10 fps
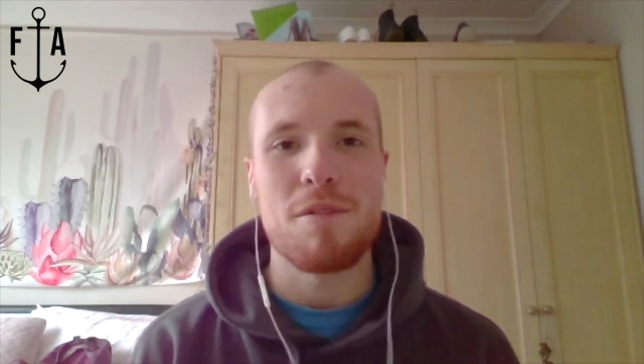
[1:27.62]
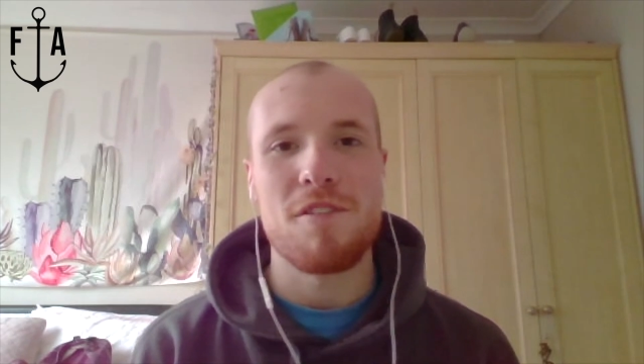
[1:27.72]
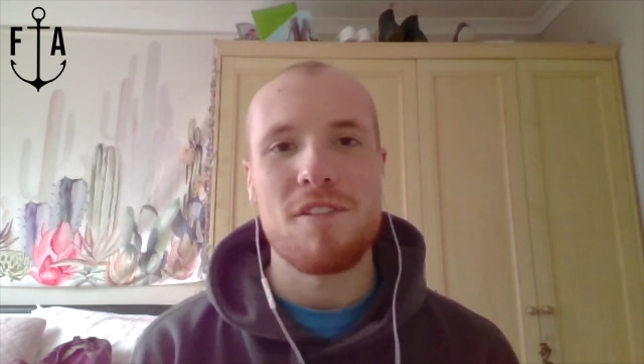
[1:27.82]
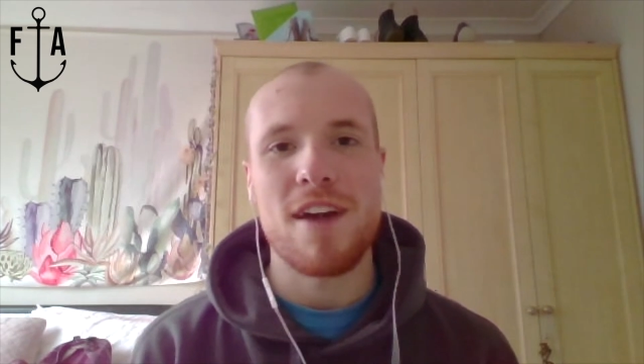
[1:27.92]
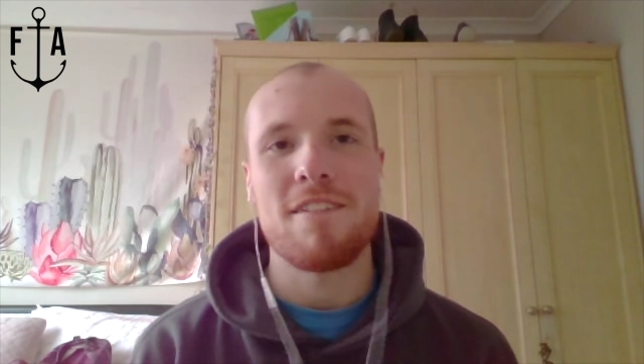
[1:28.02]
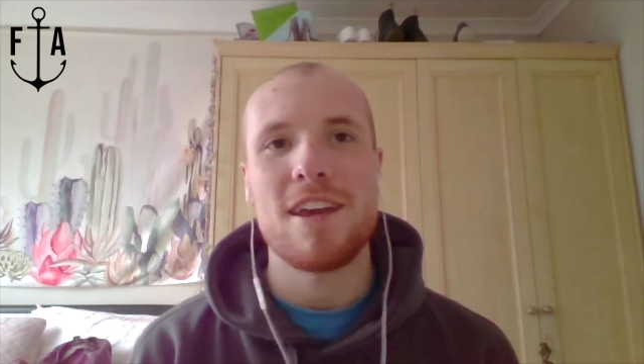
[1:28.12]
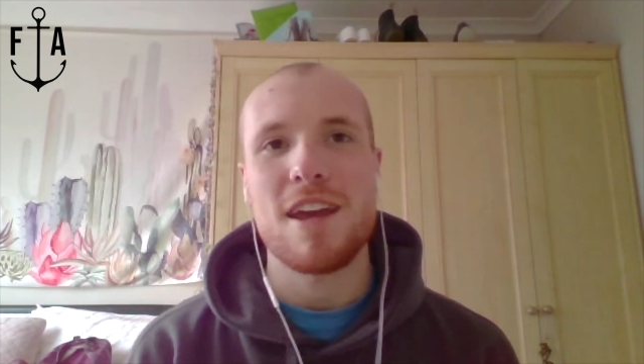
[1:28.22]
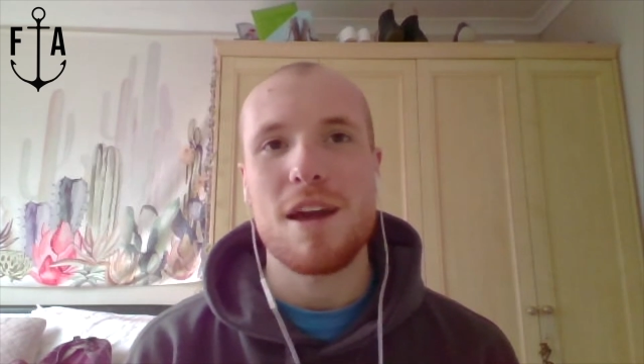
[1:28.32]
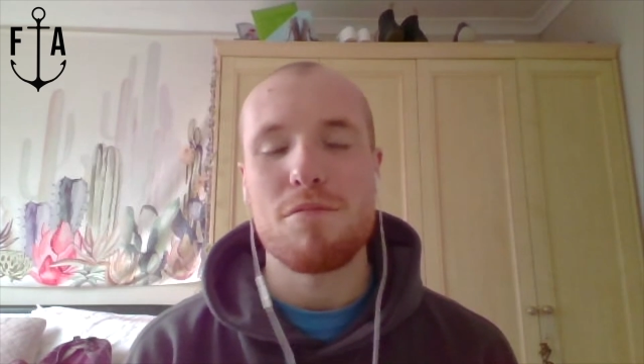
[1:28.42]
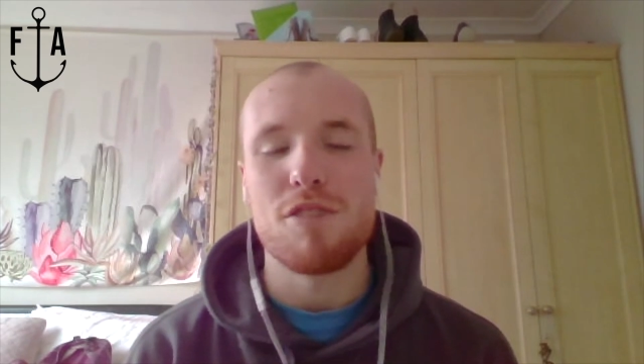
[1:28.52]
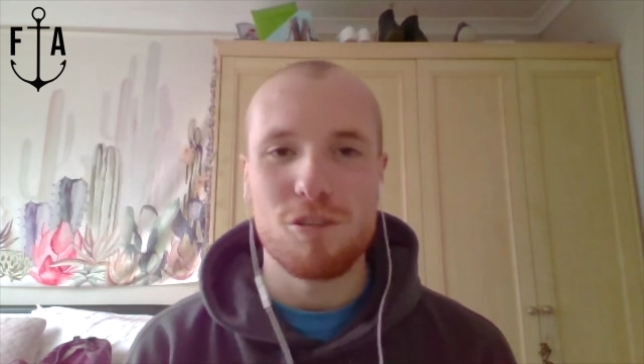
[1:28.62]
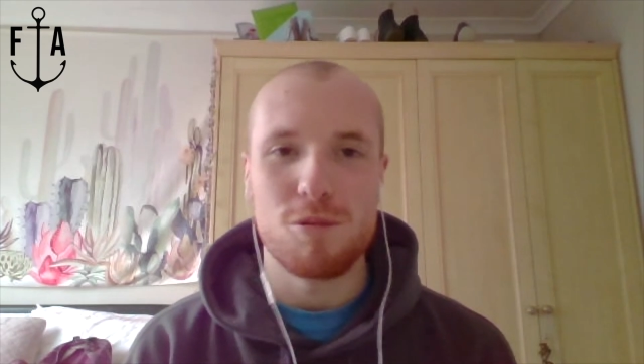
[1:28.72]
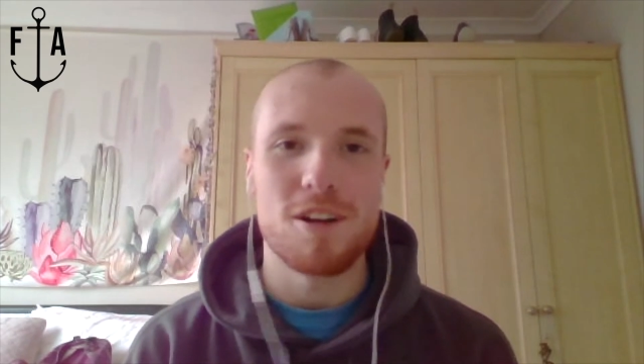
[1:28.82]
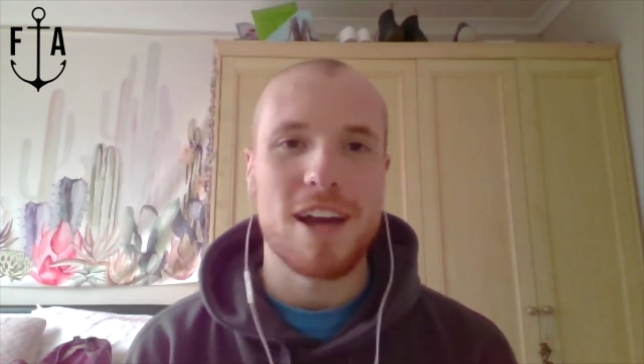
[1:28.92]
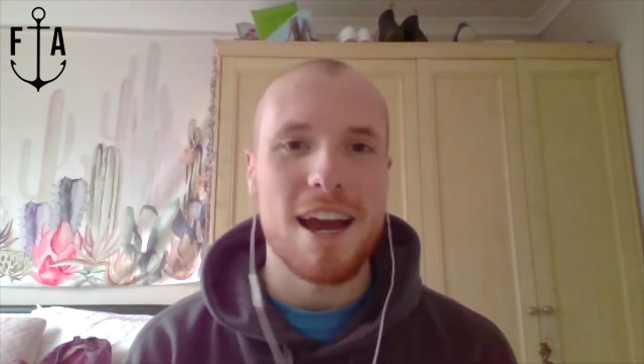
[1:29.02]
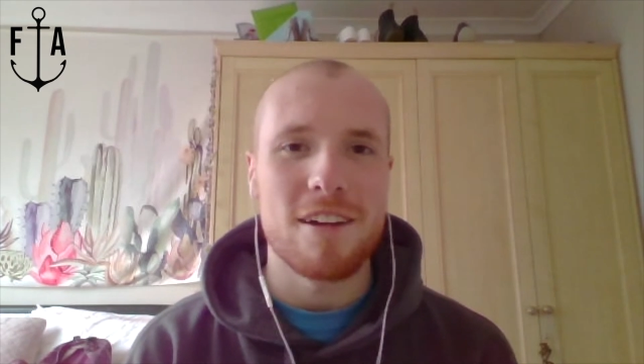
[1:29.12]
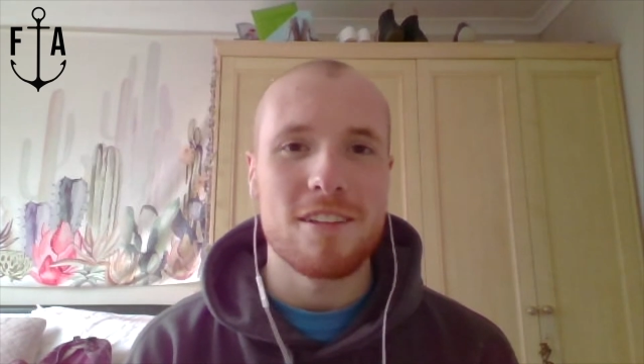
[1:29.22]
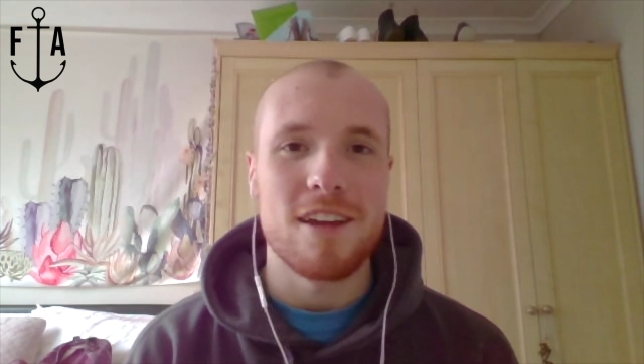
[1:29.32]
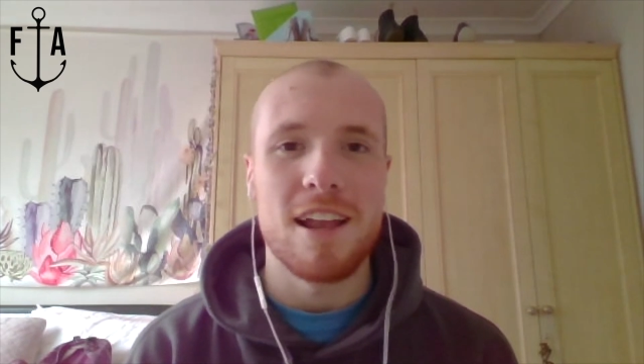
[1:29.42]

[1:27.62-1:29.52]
I'm a very approachable character.